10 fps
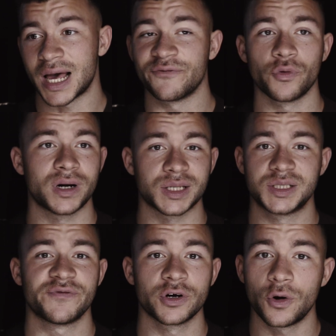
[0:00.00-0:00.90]
everyone has
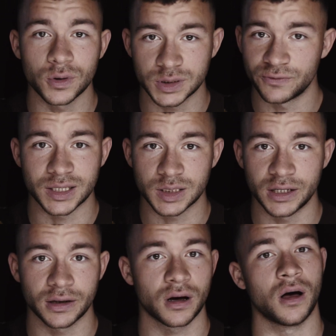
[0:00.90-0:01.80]
different goals in
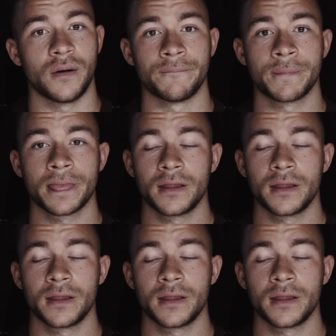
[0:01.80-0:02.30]
wrestling. Um,